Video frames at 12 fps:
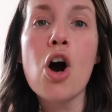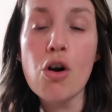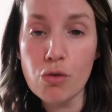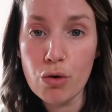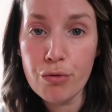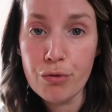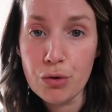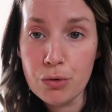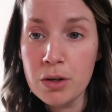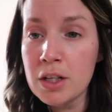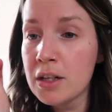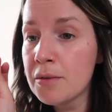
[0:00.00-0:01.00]
are
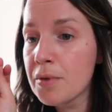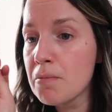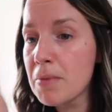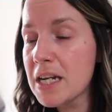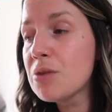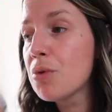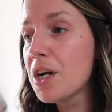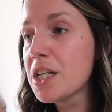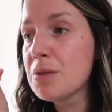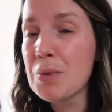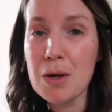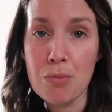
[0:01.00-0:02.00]
awful, made
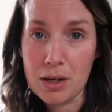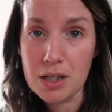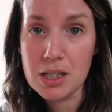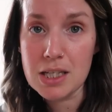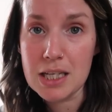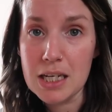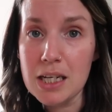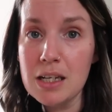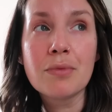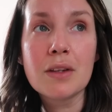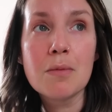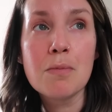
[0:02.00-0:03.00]
worse by
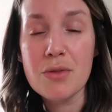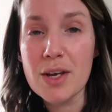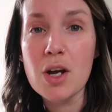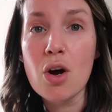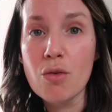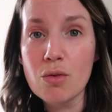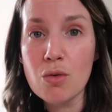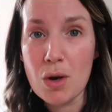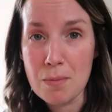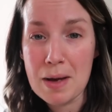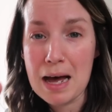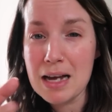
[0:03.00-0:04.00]
pregnancy, but they are
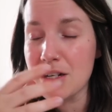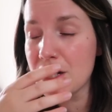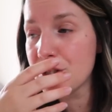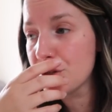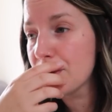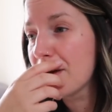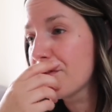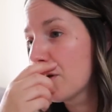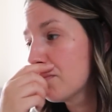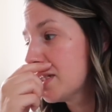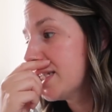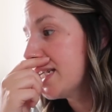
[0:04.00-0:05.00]
quite bad. I do have
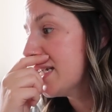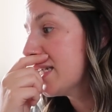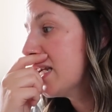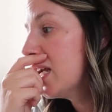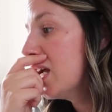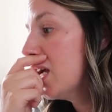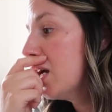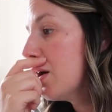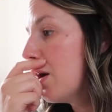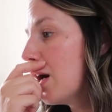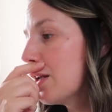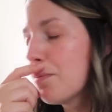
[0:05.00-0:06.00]
gum disease,
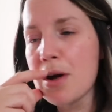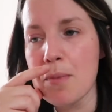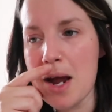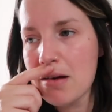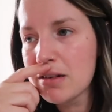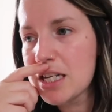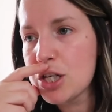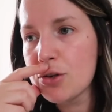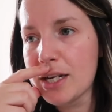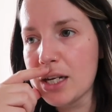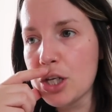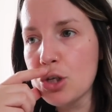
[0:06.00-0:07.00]
but apparently
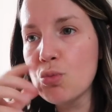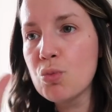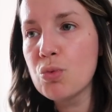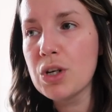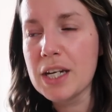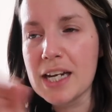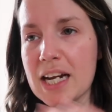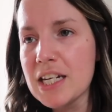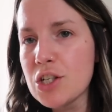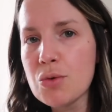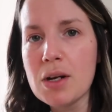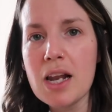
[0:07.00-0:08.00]
you can get
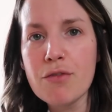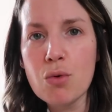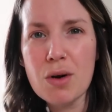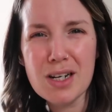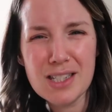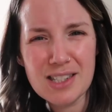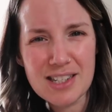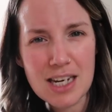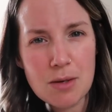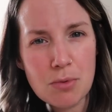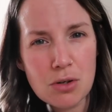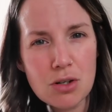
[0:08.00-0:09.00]
it to a level where it's
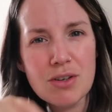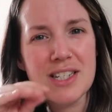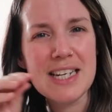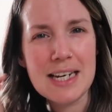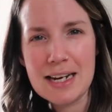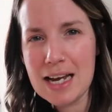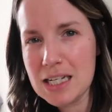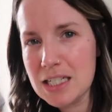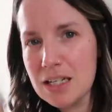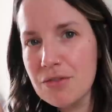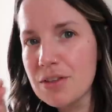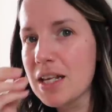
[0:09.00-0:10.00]
stable or it's
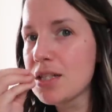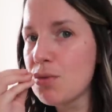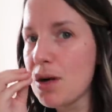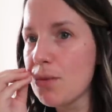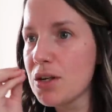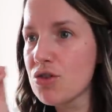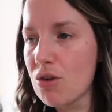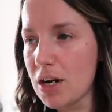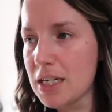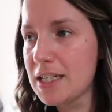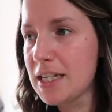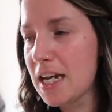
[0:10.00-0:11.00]
inactive, and that's where we're
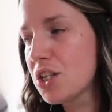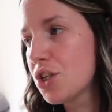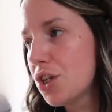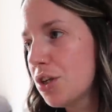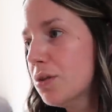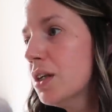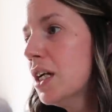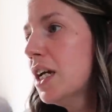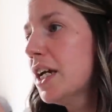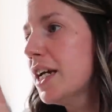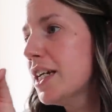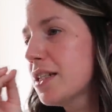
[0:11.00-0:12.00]
trying to get to.
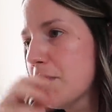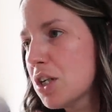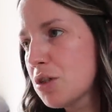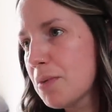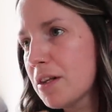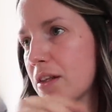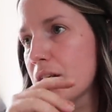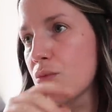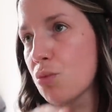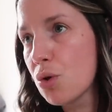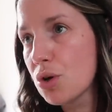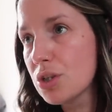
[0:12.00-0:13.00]
It's much better than
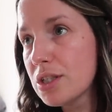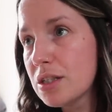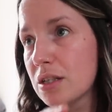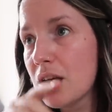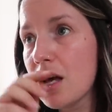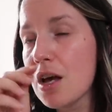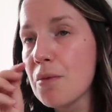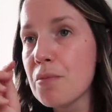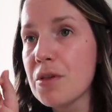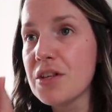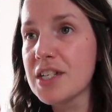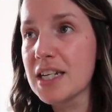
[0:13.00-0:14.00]
it was,
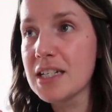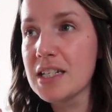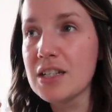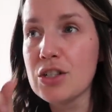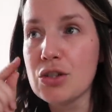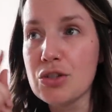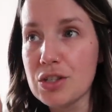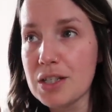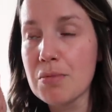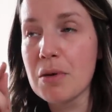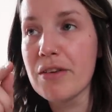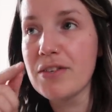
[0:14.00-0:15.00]
but the dentist who just
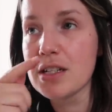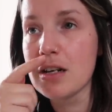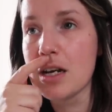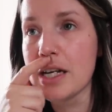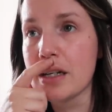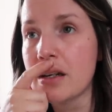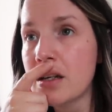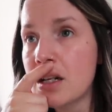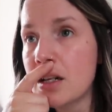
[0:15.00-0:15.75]
did my Invisalign